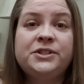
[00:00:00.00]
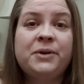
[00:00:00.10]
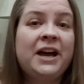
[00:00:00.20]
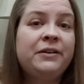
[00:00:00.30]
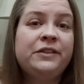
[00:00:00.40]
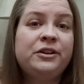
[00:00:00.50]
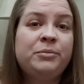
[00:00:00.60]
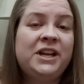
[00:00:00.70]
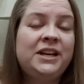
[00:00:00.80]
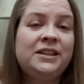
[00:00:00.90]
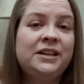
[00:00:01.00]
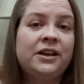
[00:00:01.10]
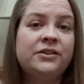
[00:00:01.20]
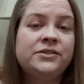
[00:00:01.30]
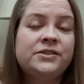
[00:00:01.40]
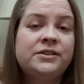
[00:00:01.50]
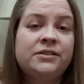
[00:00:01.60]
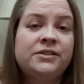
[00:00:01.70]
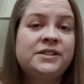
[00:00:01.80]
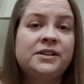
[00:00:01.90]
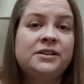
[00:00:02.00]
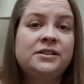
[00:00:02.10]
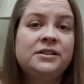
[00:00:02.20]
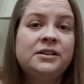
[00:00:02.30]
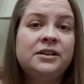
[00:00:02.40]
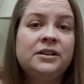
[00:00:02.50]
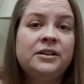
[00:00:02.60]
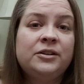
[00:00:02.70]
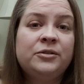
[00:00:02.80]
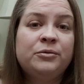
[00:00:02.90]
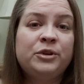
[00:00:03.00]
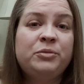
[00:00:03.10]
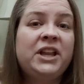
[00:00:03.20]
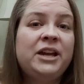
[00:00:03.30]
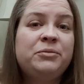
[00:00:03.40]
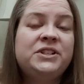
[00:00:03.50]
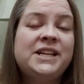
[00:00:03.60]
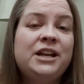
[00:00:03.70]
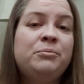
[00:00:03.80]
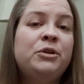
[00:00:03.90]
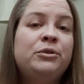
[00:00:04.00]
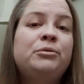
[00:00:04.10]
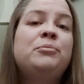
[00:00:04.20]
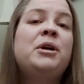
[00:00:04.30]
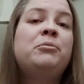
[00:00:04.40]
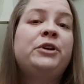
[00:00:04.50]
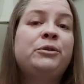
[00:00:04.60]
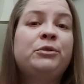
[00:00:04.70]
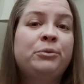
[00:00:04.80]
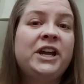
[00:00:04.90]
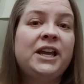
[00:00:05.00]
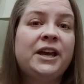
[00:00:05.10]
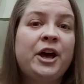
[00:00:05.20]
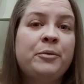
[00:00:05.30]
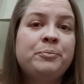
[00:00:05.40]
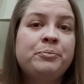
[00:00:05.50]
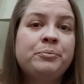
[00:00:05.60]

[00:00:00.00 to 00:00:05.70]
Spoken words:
So how can there be anything else? There isn't. We're playing pretend, but we're remembering and we're waking up.